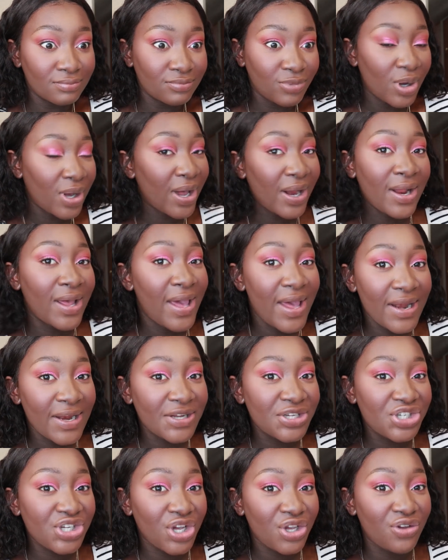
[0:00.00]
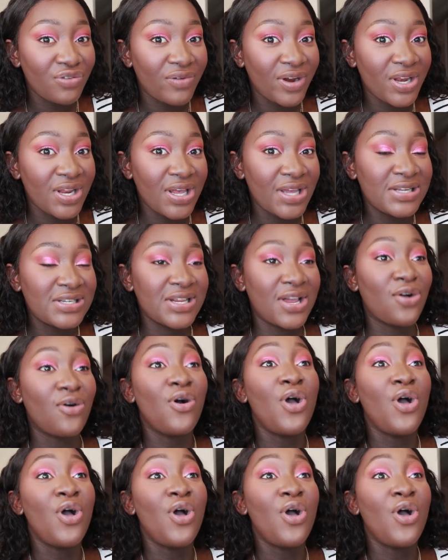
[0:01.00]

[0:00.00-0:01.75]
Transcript: What kind of energy are you radiating?